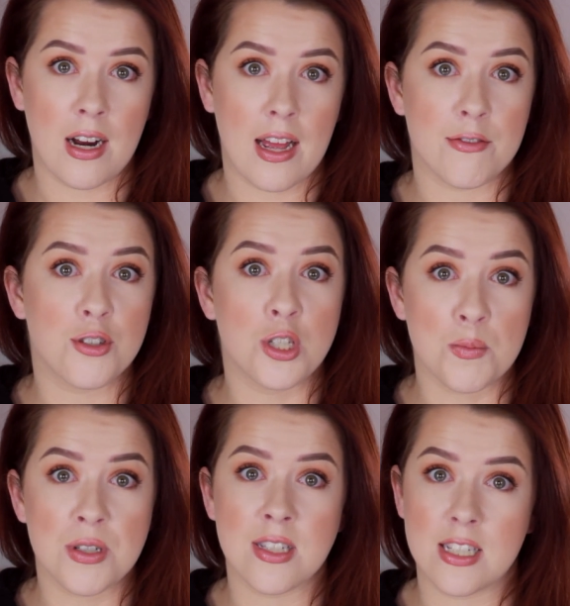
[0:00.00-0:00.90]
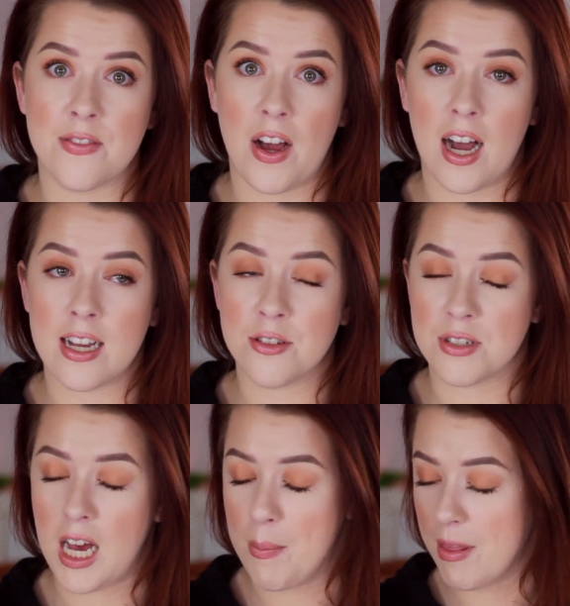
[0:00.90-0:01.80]
and I have super sensitive eyes
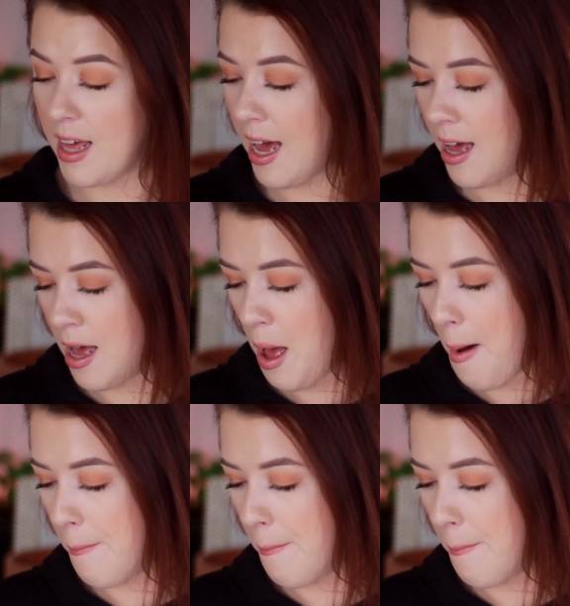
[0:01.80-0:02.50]
on top of that,